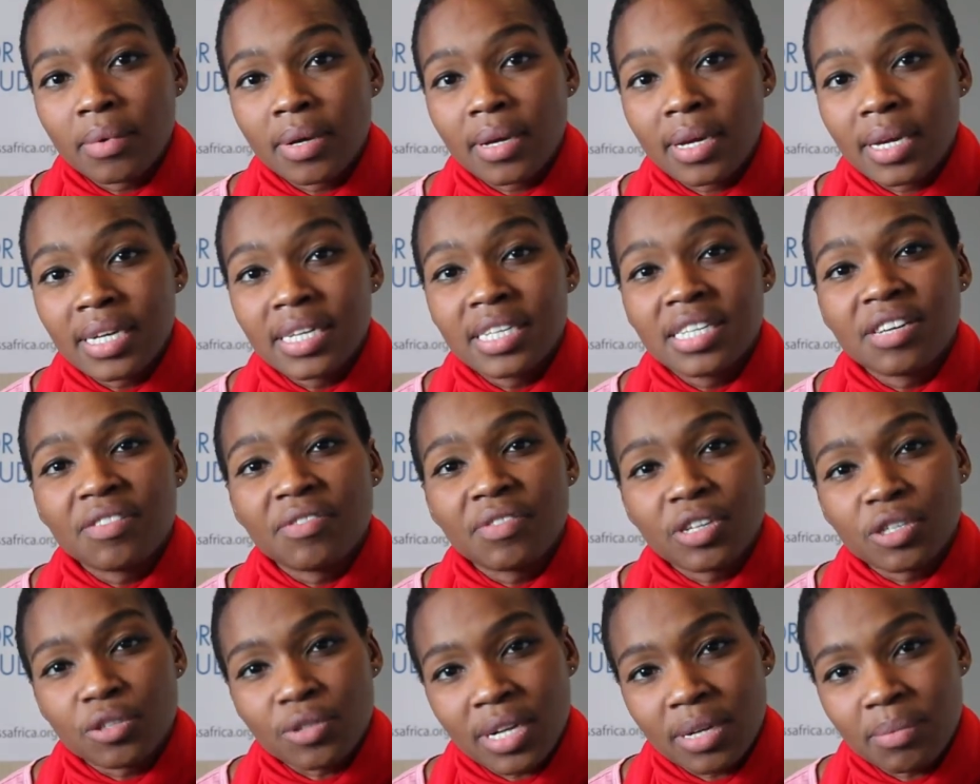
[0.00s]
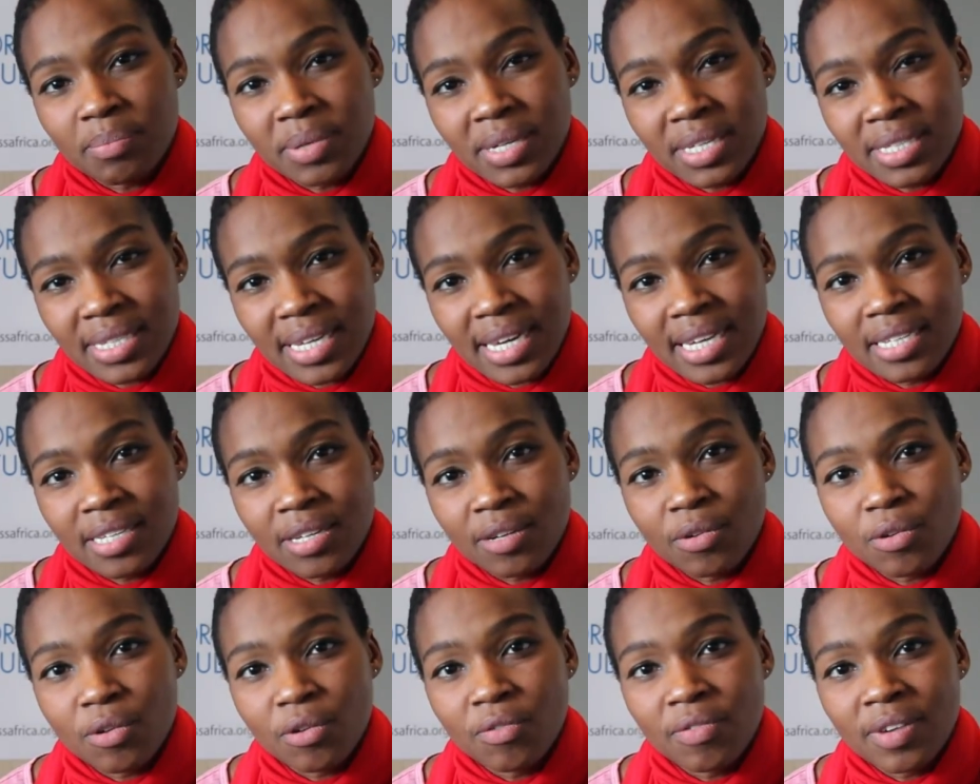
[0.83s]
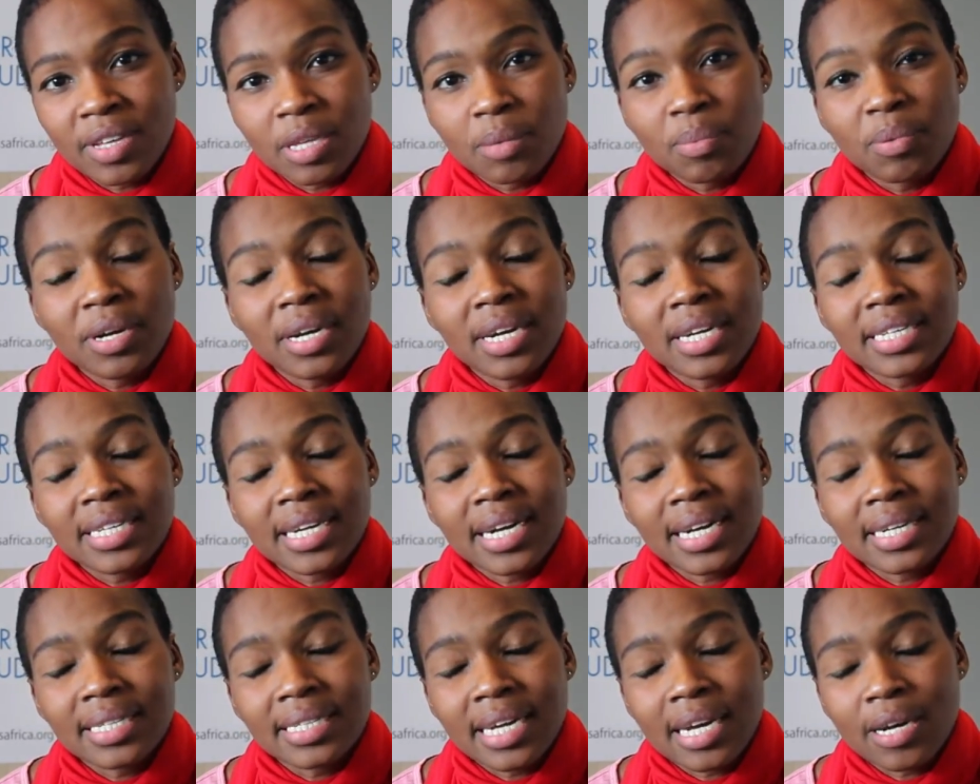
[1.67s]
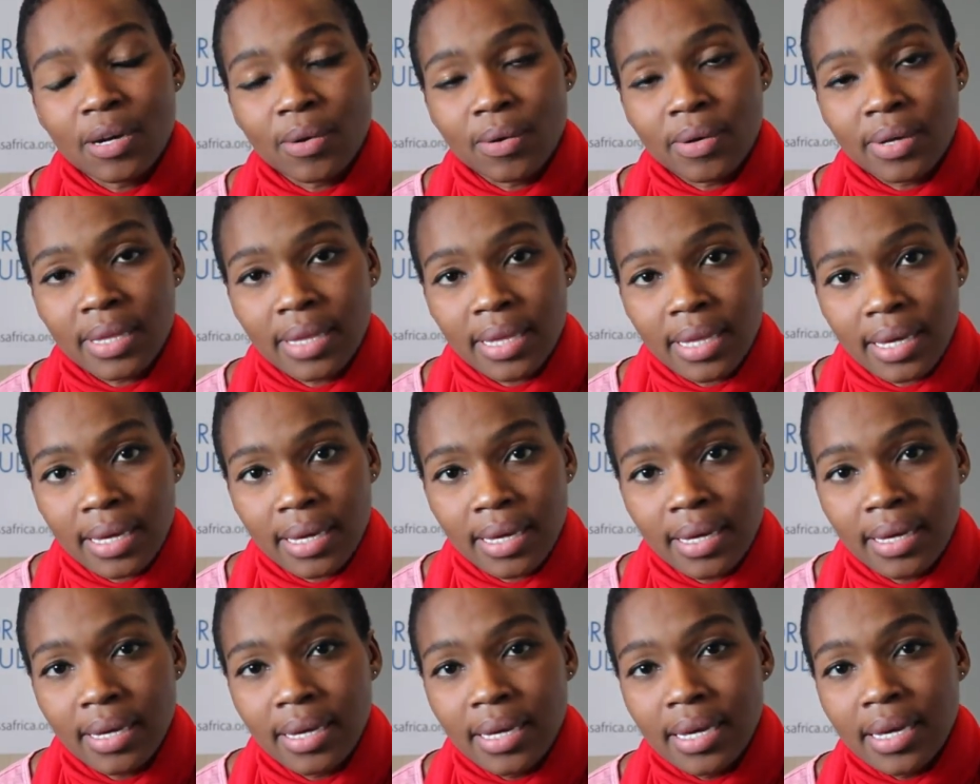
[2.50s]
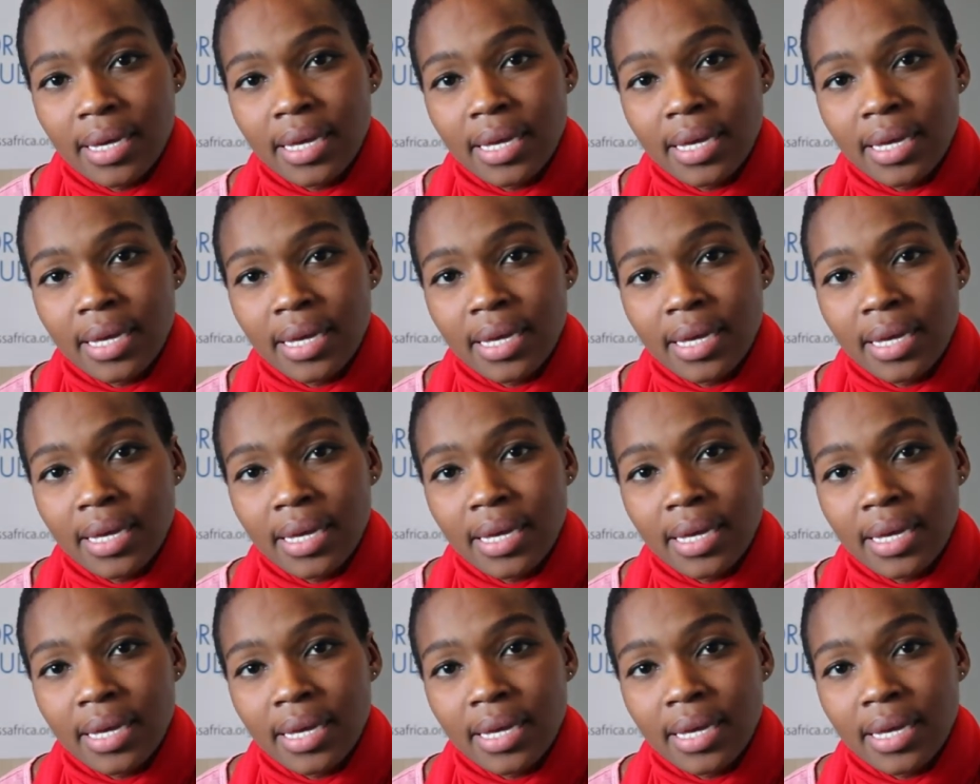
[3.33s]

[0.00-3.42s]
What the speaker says: individual presiding over the political dialogue there.